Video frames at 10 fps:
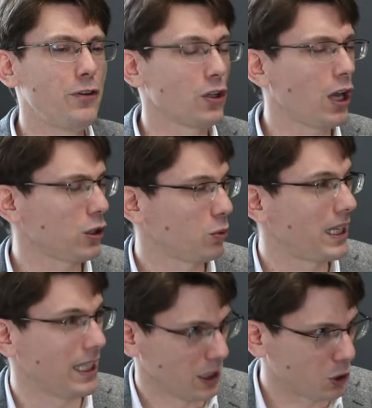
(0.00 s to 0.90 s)
not
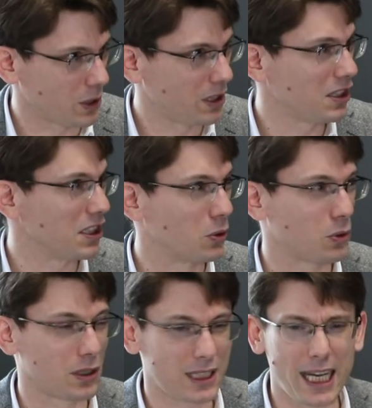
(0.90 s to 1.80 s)
really interested into
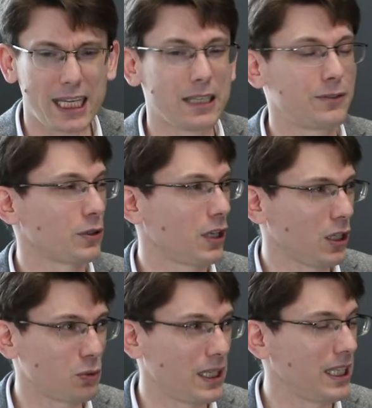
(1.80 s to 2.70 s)
the tech, if you're
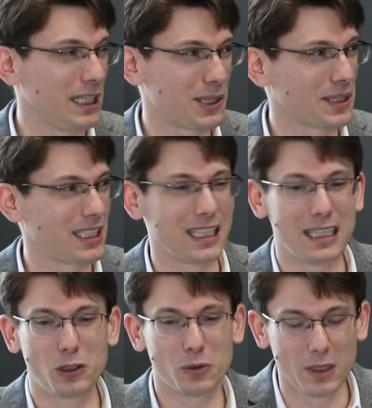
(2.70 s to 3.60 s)
not really interested
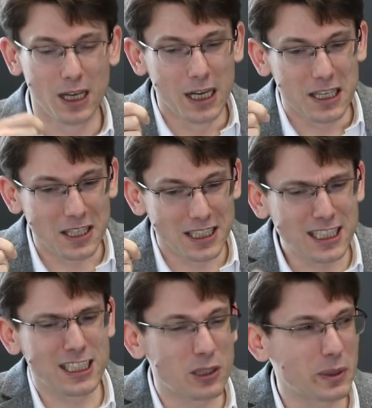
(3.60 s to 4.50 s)
into the
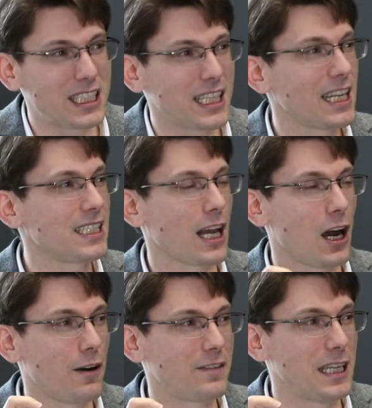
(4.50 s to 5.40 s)
nitty-gritties
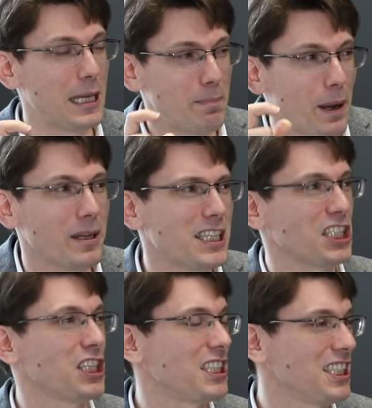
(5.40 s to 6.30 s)
of the
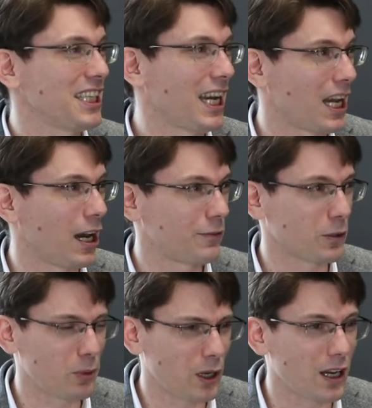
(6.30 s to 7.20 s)
implementation detail of your
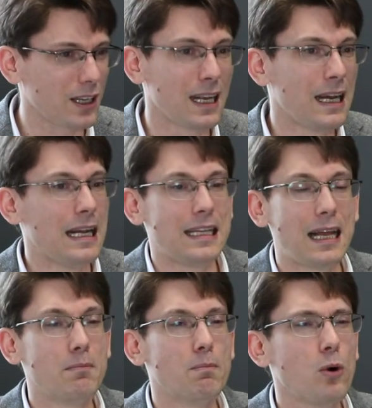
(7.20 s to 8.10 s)
product,
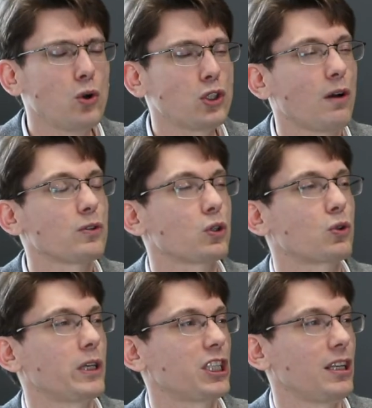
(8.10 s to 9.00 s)
then most of those
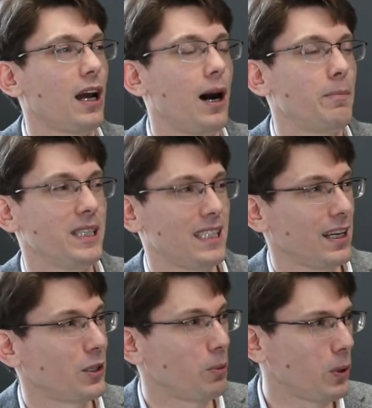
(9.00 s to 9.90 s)
questions are
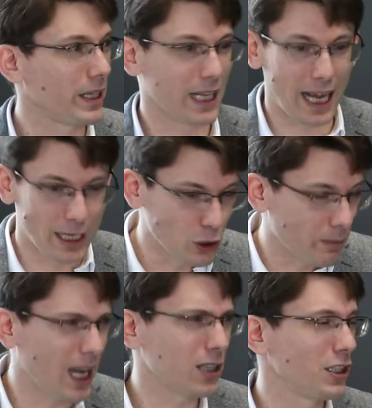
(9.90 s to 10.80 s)
beside the point. And your
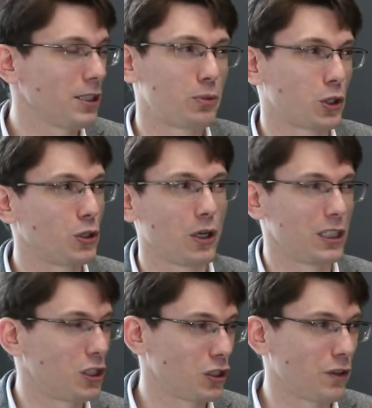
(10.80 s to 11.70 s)
marketing brochure
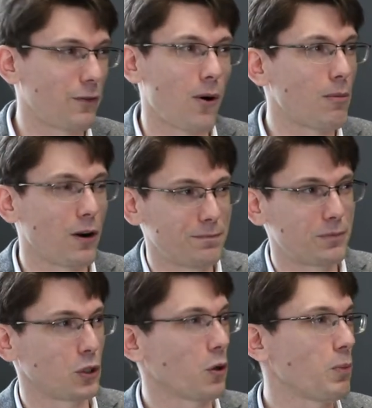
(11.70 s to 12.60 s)
is just a form of,
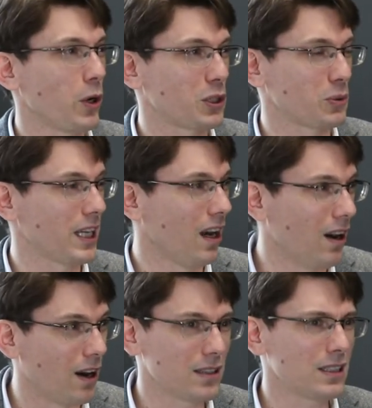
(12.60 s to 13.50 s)
you know, poetry,
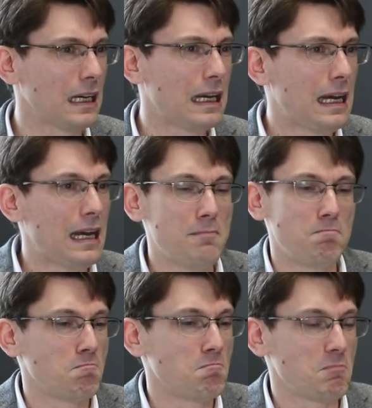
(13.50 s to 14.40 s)
art,
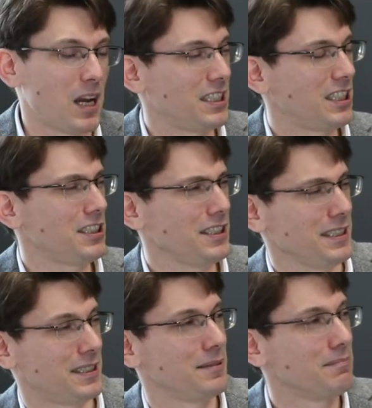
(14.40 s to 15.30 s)
and this is it.